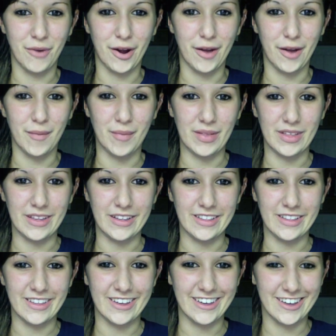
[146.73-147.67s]

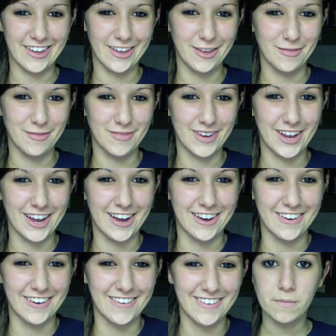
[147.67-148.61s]
rambling like I am
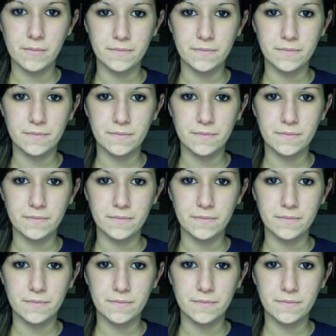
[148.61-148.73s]
now.